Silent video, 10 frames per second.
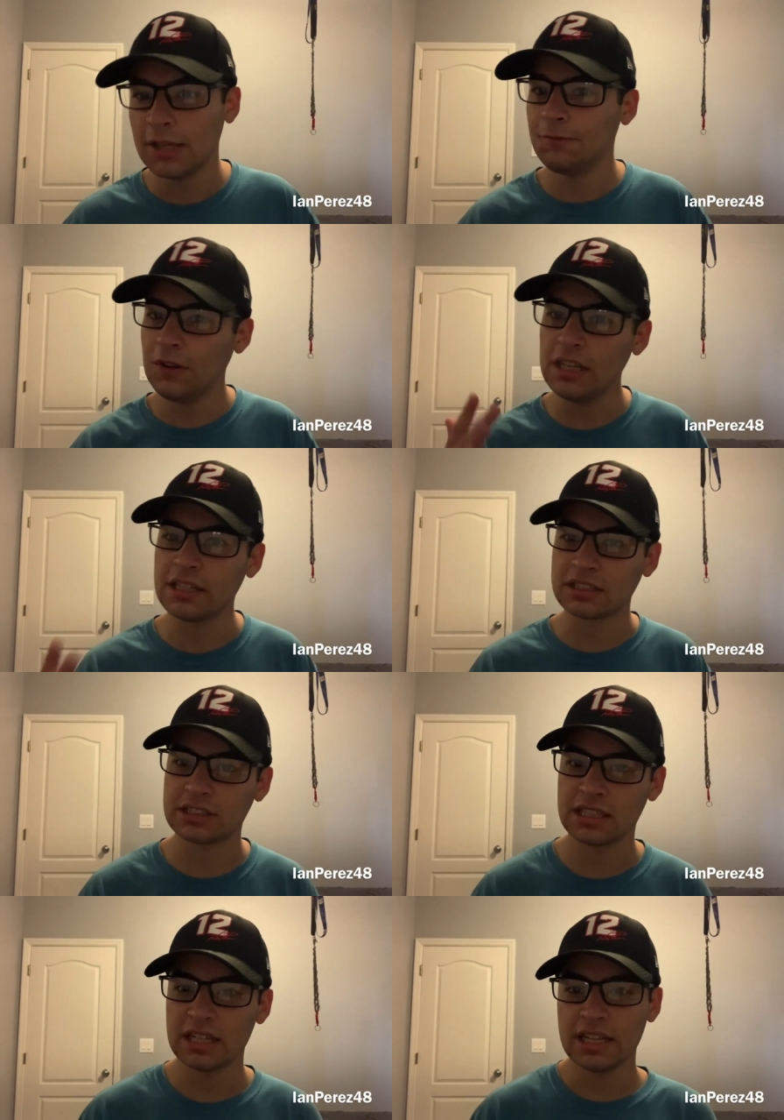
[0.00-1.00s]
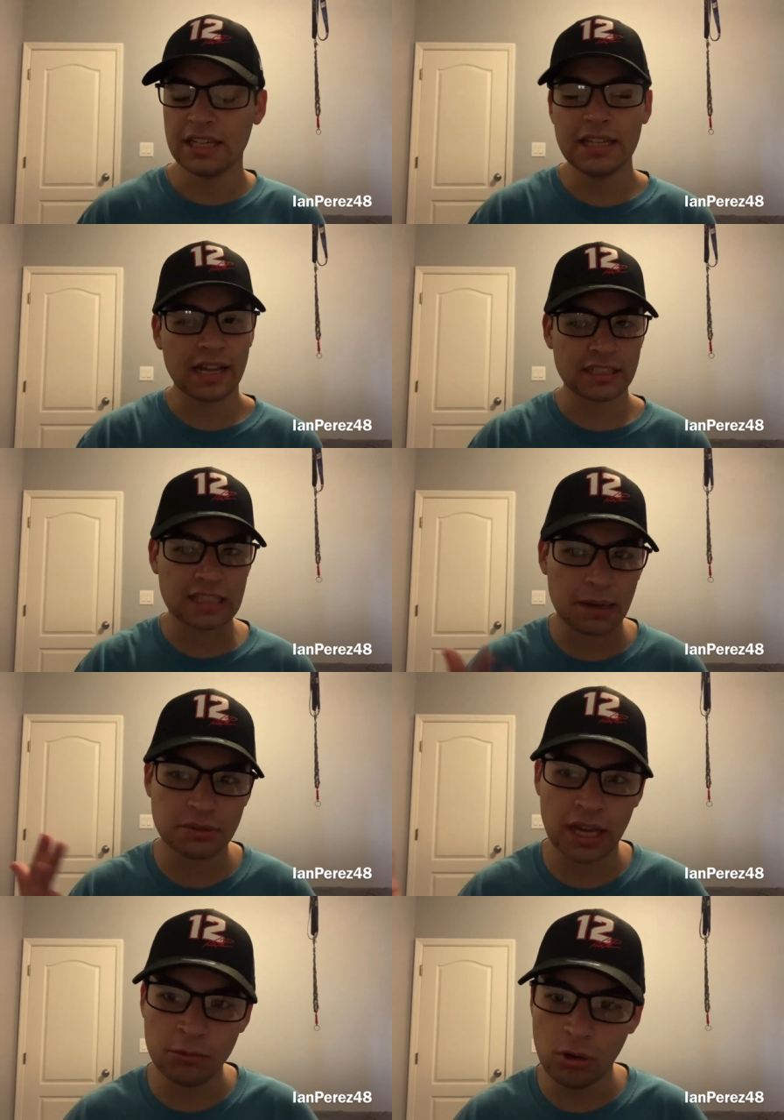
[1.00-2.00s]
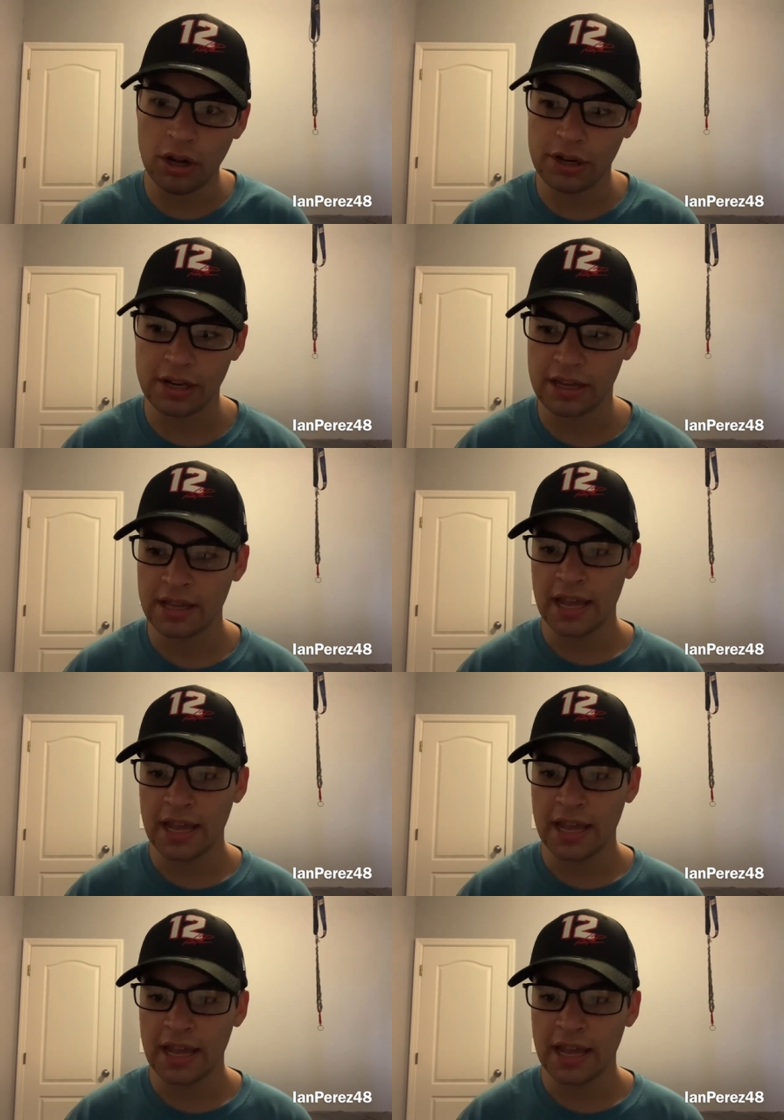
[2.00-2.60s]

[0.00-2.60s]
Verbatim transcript: Phoenix, he had a top 10 run,